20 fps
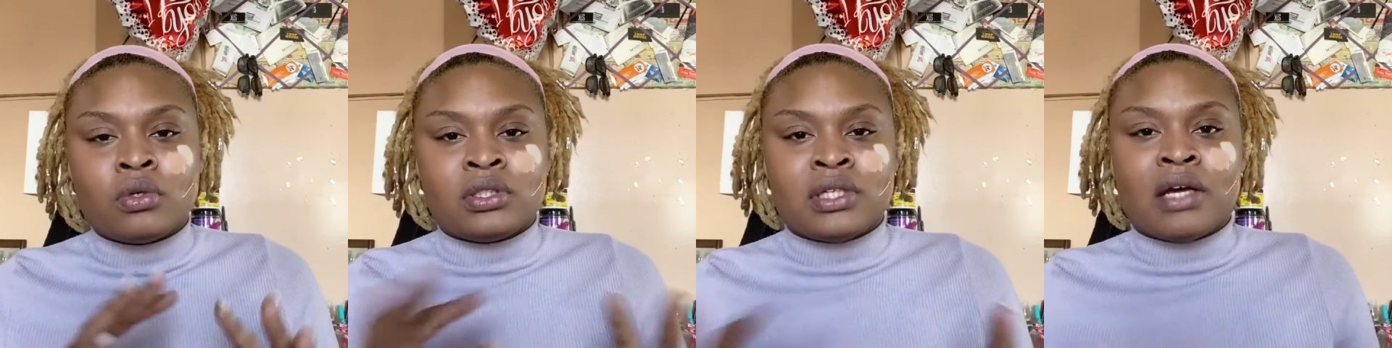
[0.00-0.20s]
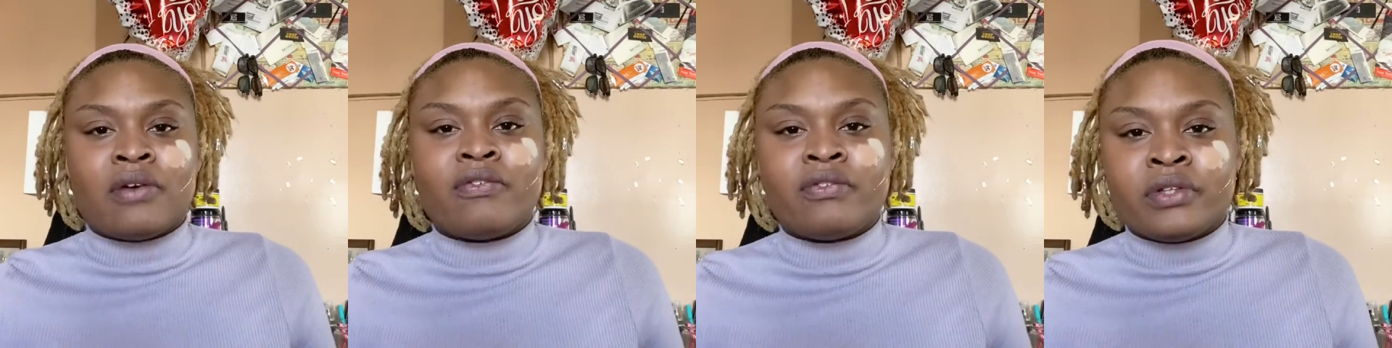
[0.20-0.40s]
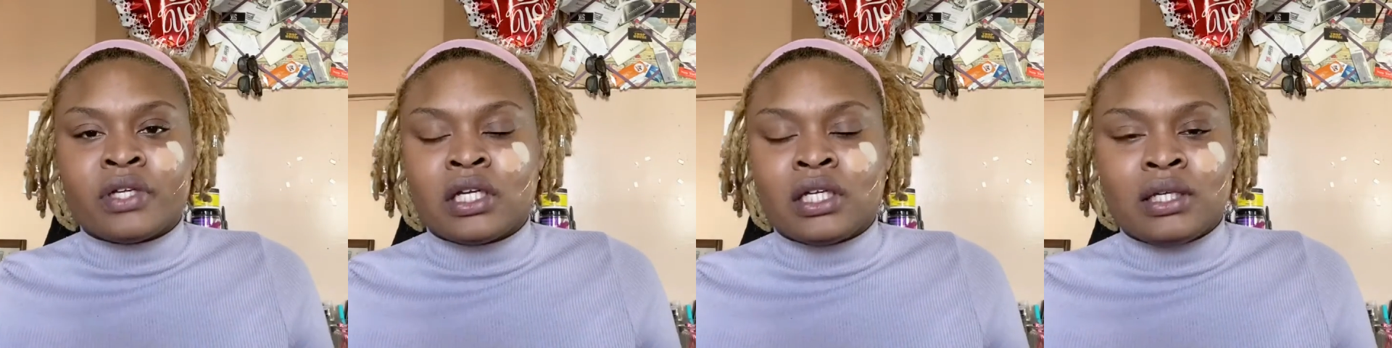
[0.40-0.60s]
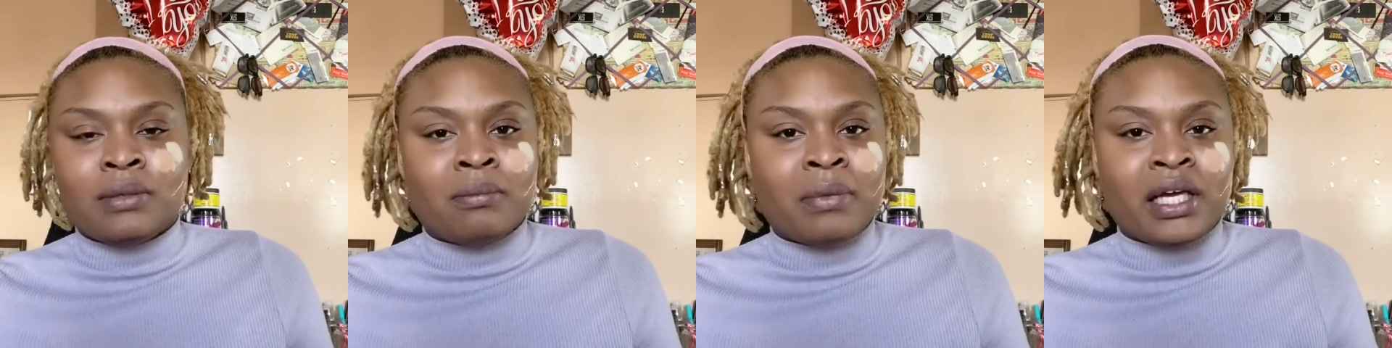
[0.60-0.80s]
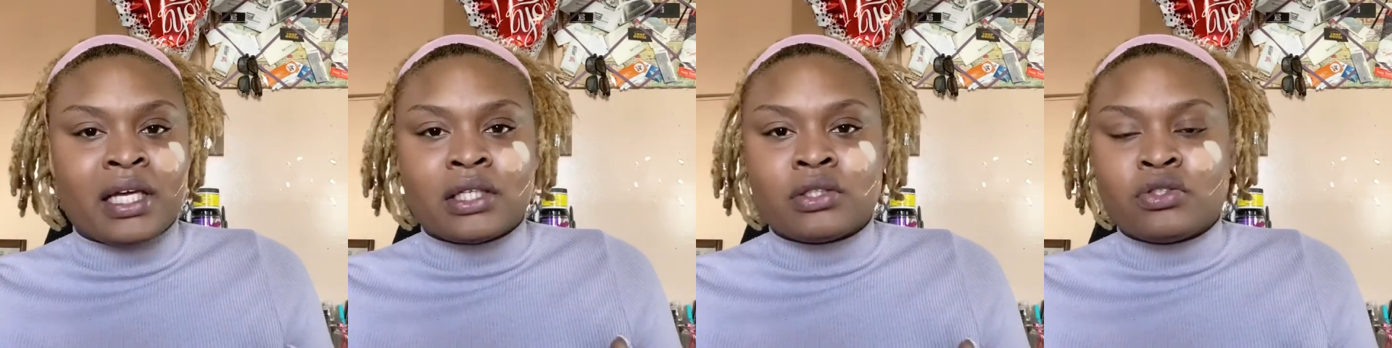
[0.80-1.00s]
definitely
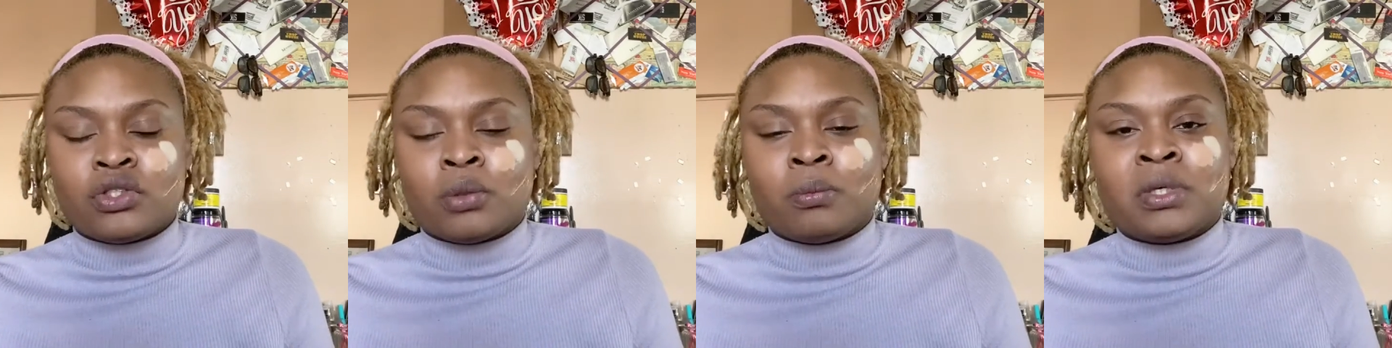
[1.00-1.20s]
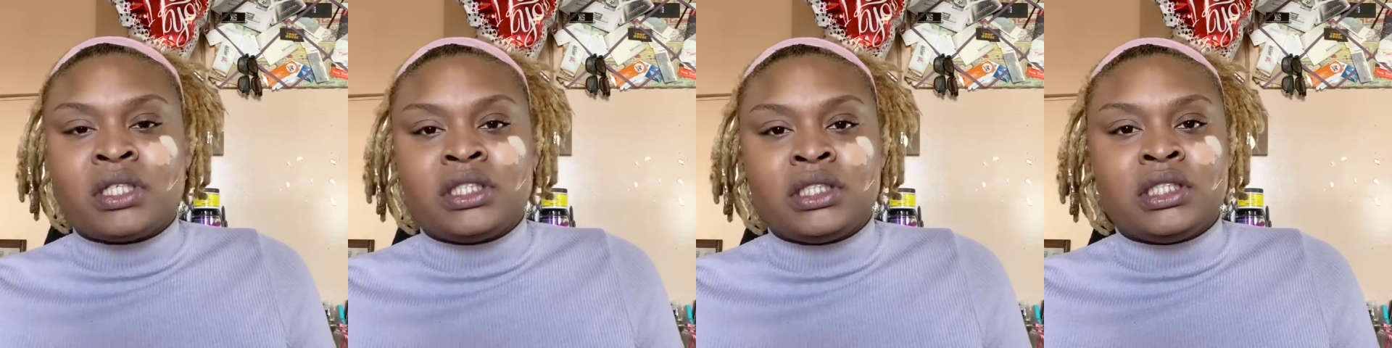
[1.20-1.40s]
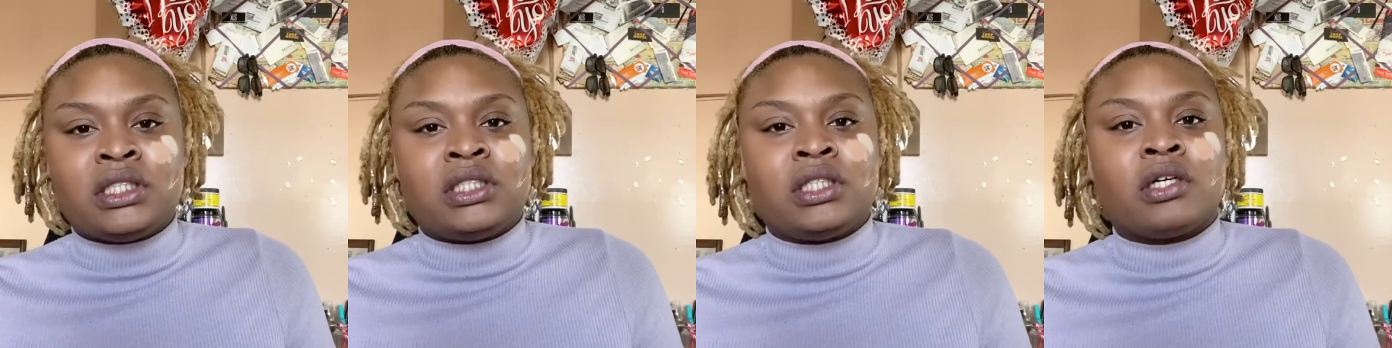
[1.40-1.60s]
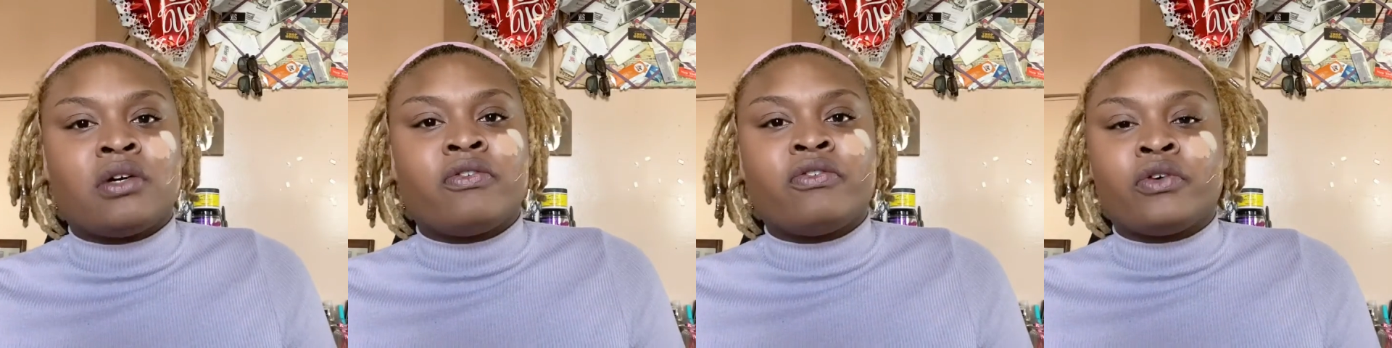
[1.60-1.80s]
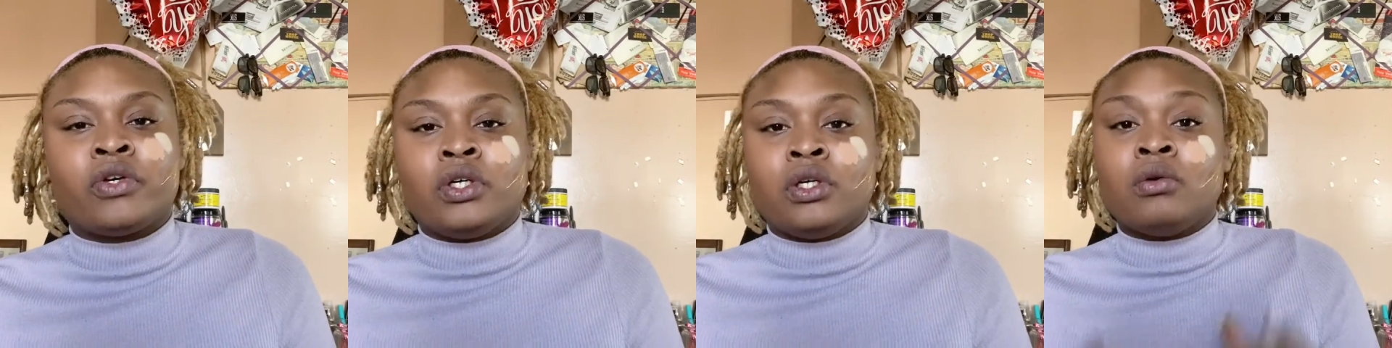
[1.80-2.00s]
make it so much easier
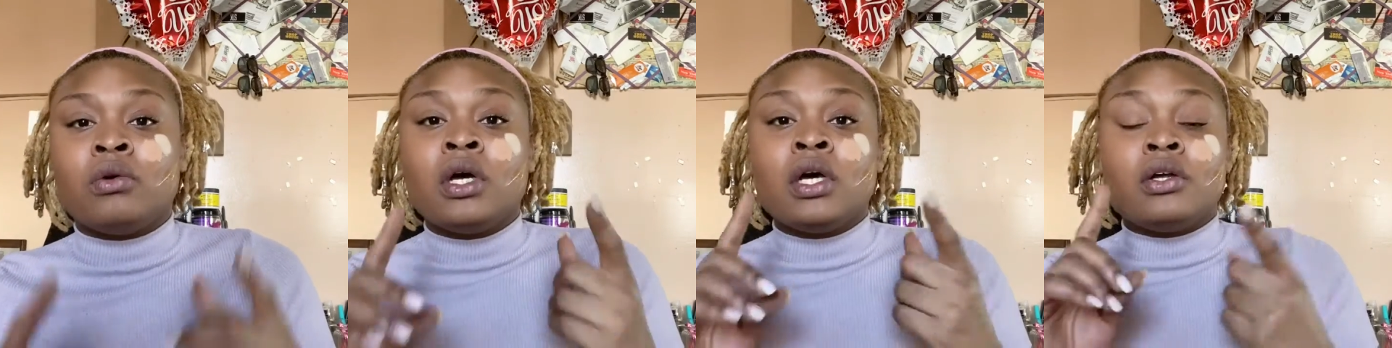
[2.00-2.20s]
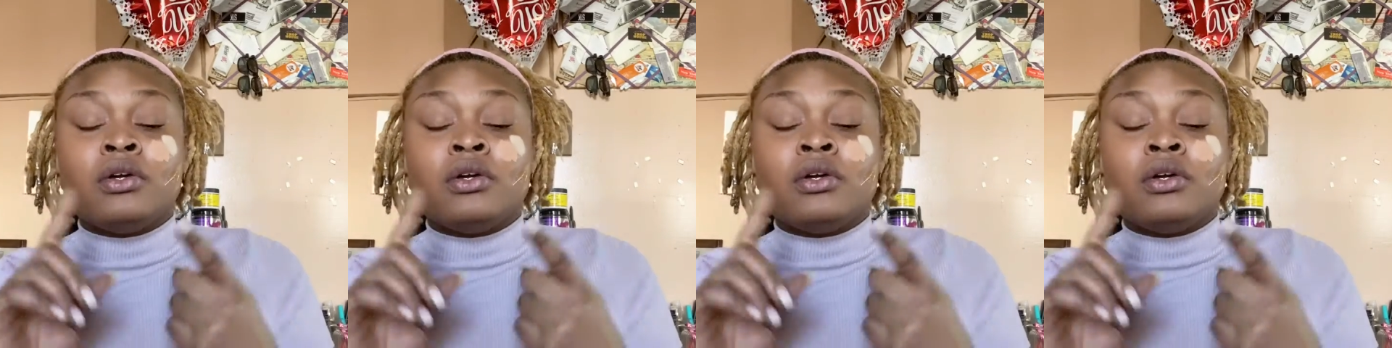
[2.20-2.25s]
for you.